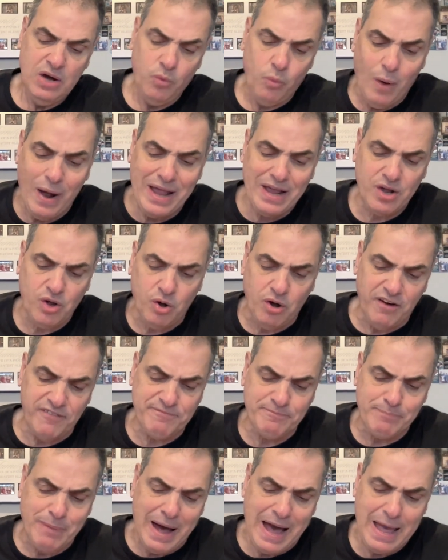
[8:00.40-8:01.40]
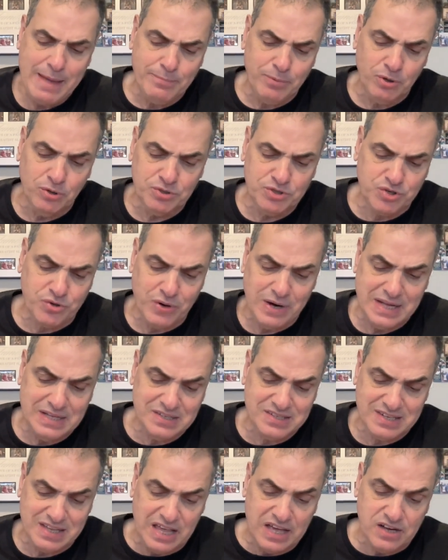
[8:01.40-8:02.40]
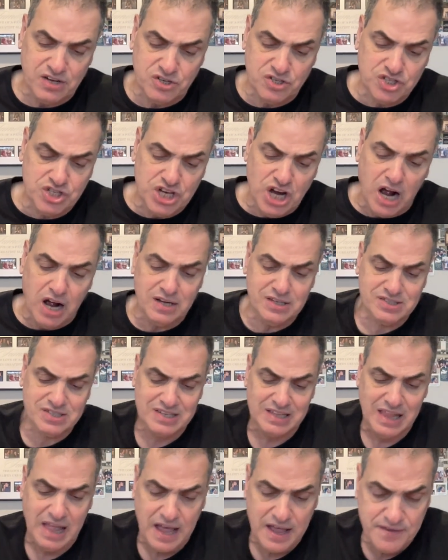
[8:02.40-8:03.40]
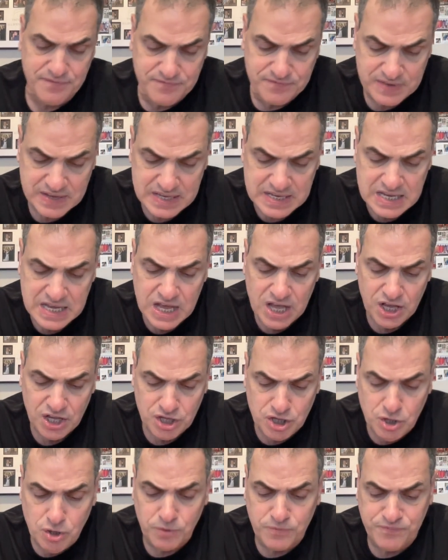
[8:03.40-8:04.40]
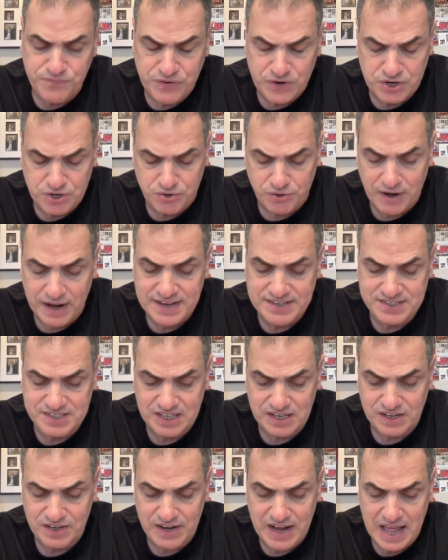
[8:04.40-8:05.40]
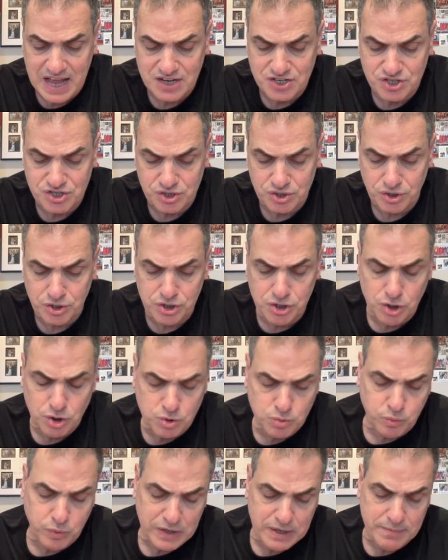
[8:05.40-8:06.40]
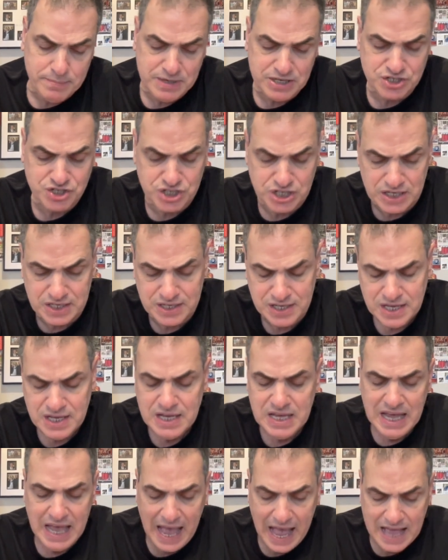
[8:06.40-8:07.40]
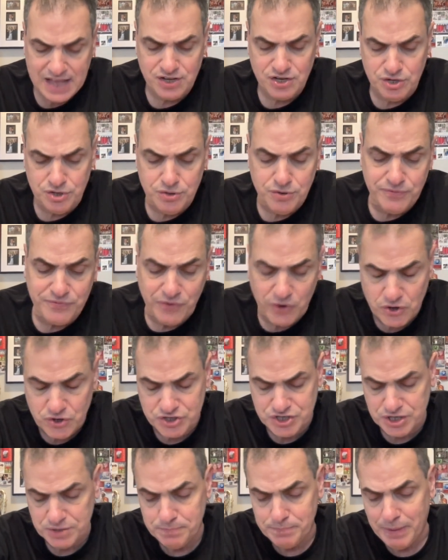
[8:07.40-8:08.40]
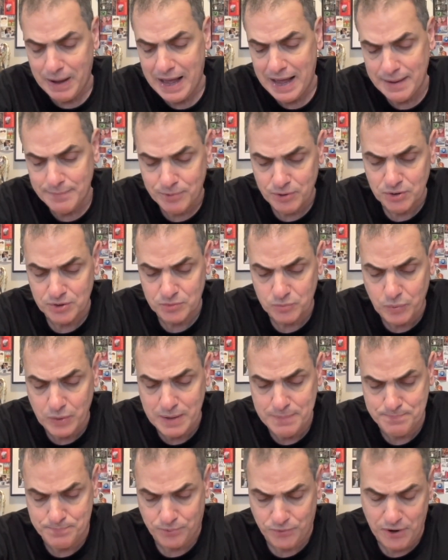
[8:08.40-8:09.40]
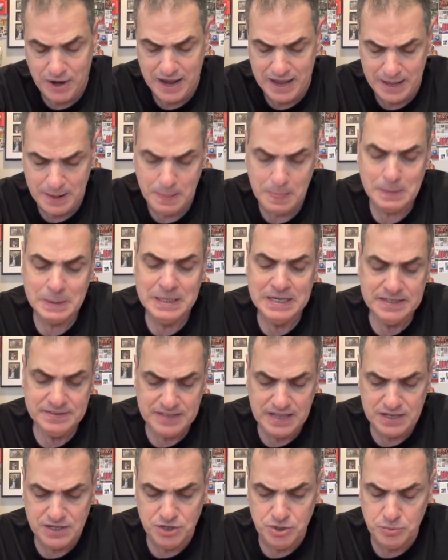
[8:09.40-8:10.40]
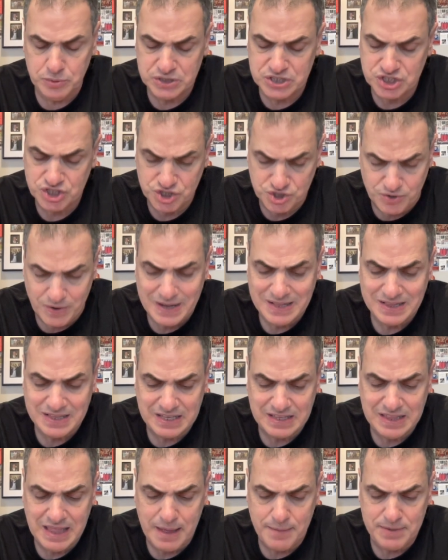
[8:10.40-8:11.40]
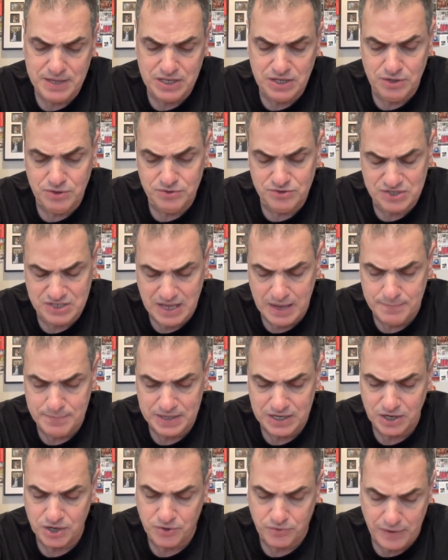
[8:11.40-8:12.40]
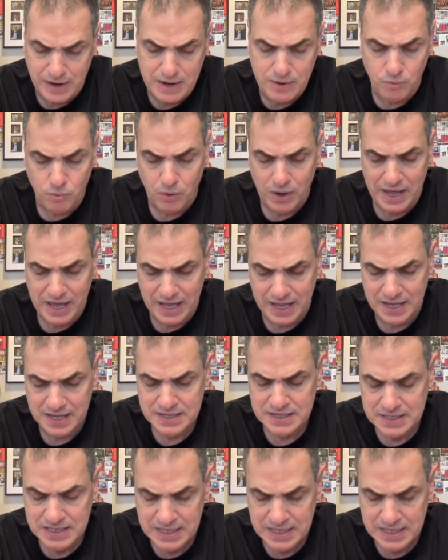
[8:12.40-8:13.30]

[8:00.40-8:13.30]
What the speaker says: Wyckoff Bible Translators, Young's Life, Youth for Christ International, Youth with a Mission, and YouVersion Bible. And we pray that you would strengthen them and use them in a great way